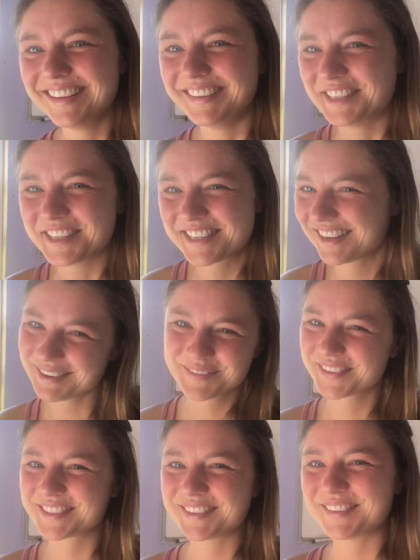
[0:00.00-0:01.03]
I just share
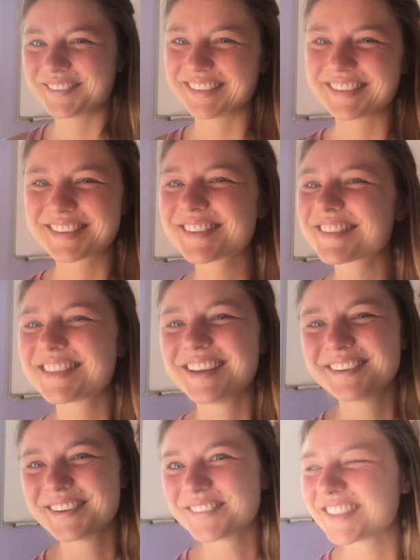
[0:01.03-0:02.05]
implicit revelations
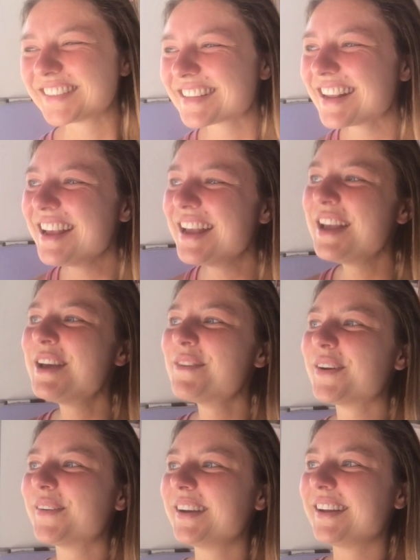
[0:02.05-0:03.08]
without numbers.
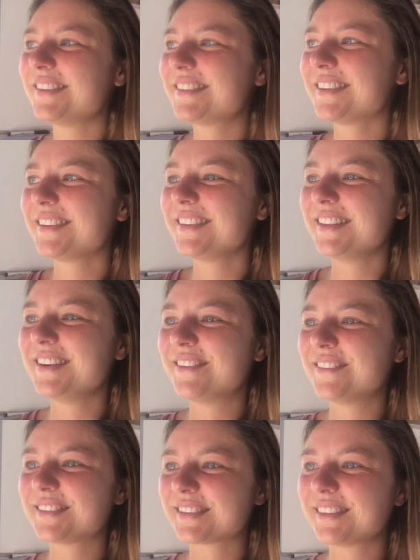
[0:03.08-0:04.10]
But when I was still doing the
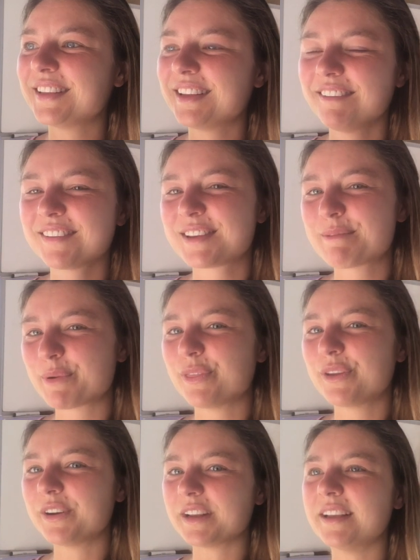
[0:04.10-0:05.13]
numbers, I think it was number
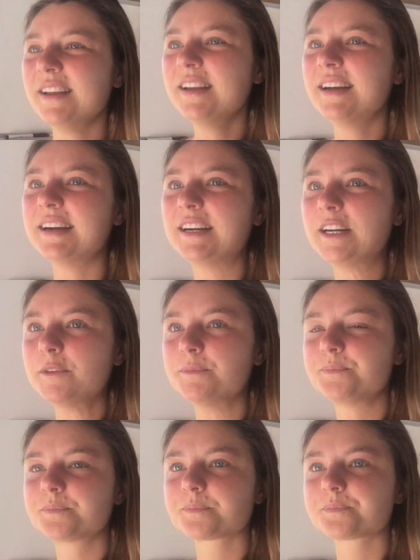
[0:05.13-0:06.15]
30.
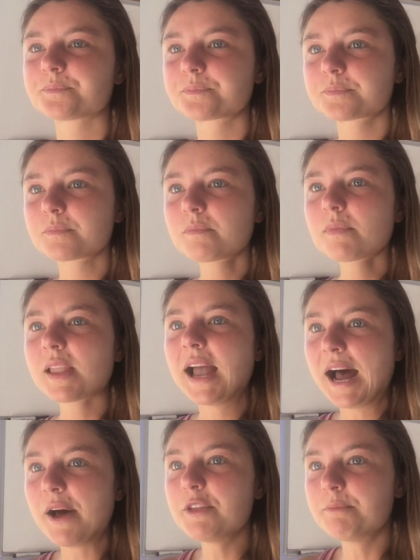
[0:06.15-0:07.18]
Um,
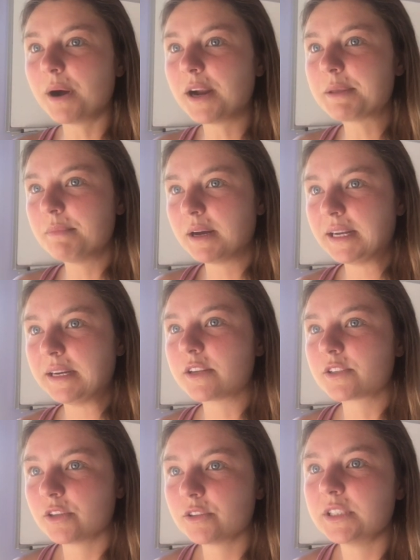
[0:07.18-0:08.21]
how the body mind
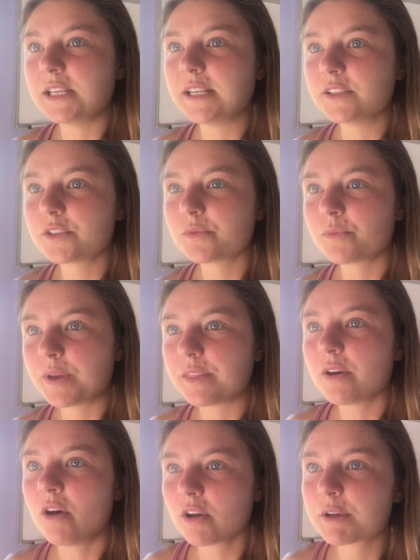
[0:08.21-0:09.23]
associates with
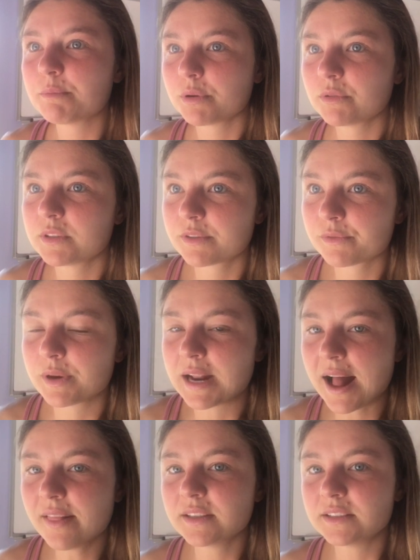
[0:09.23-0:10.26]
all components of
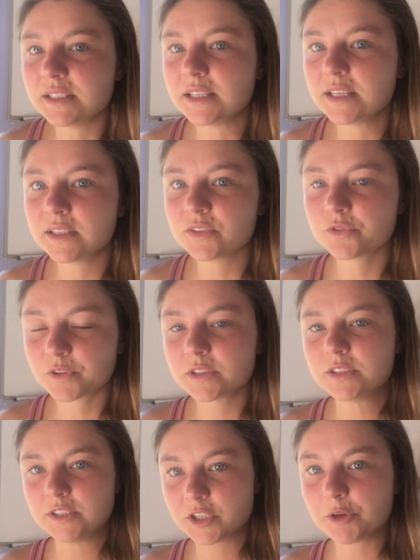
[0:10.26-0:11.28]
reality is
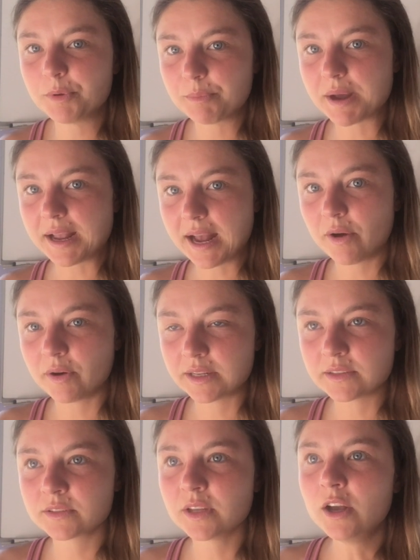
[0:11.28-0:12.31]
first determined by how it
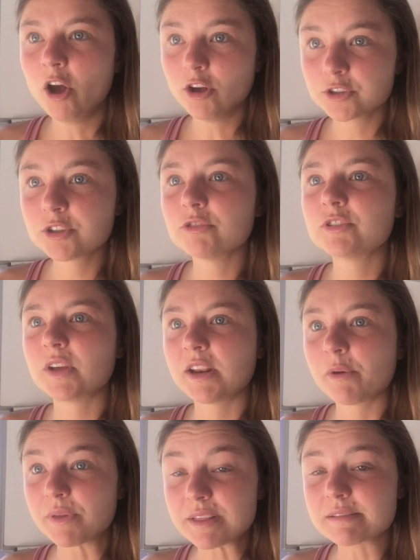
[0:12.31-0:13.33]
is
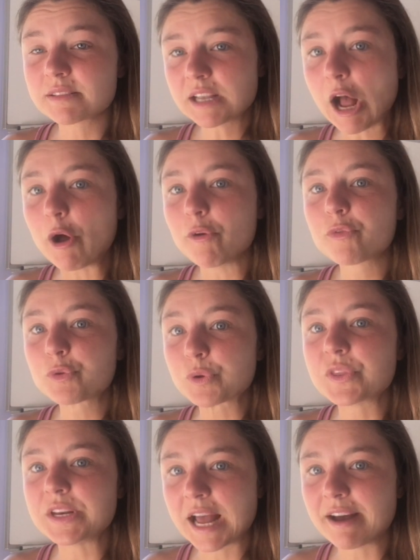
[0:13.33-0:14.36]
associating with itself
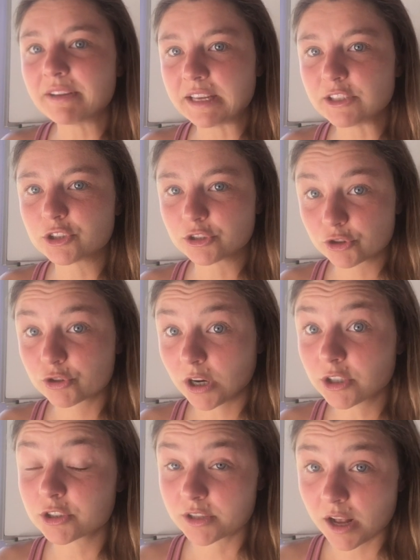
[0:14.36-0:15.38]
through the navigational
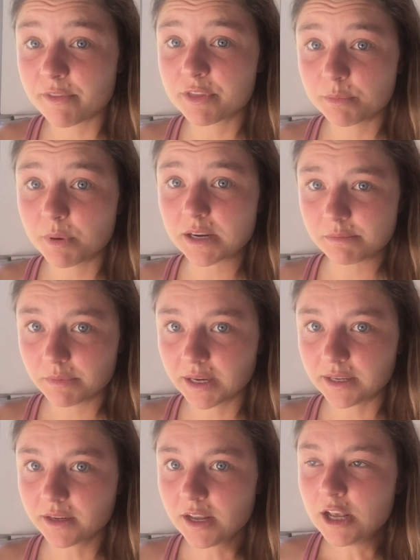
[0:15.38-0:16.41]
structures of the body
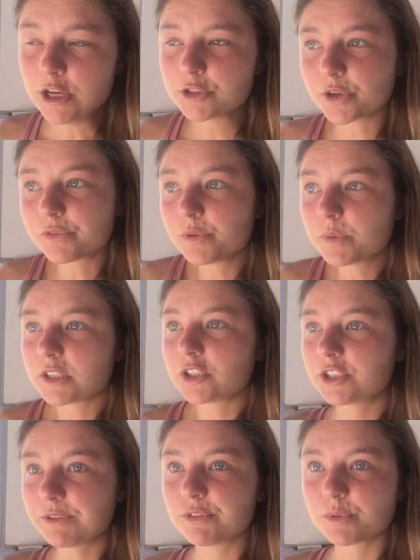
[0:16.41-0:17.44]
mind. So, if you want to
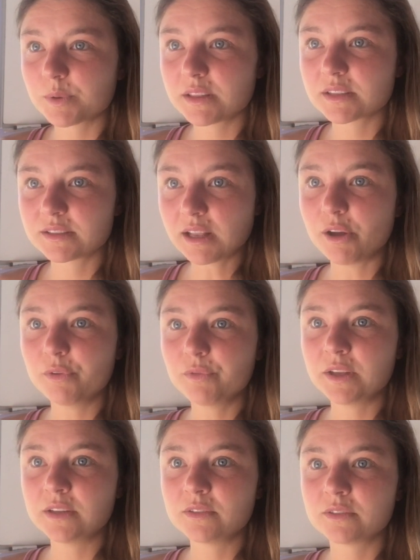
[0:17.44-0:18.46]
shift the way the self
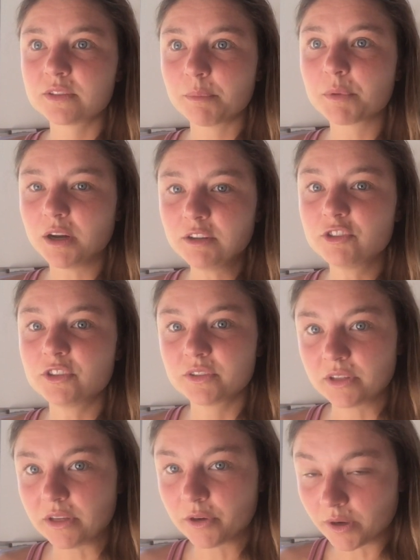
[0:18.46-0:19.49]
is
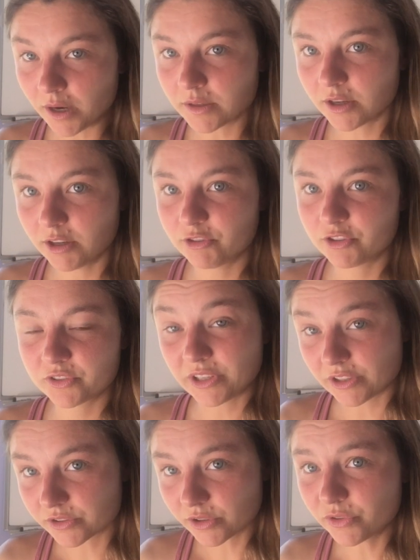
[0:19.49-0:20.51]
subconsciously or unconsciously
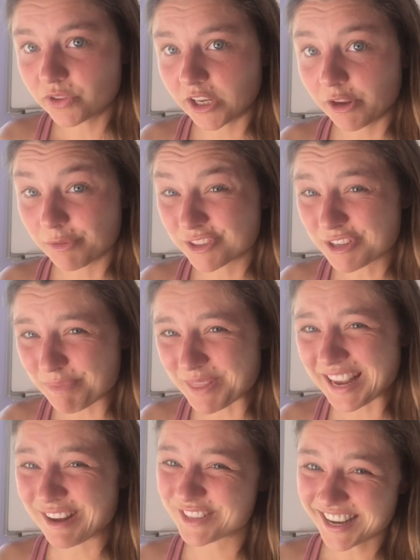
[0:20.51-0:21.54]
associating with
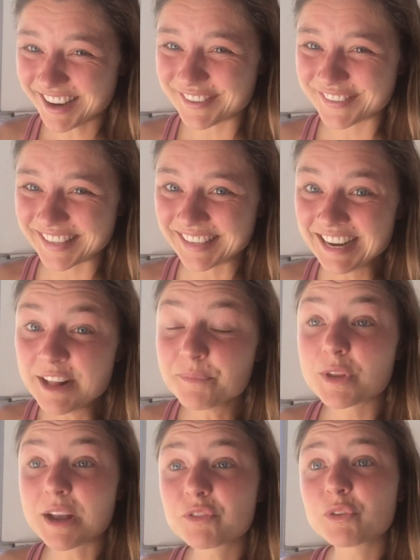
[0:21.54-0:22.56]
something outside of it,
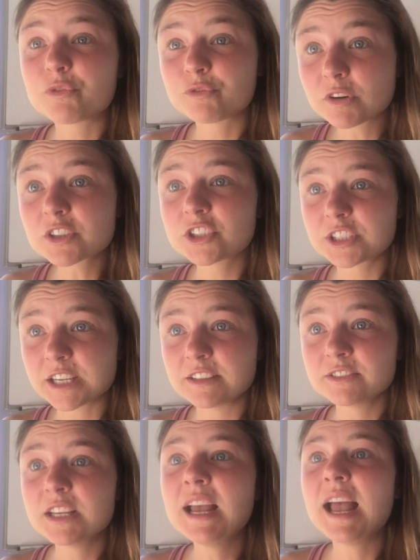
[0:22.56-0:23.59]
you have to first shift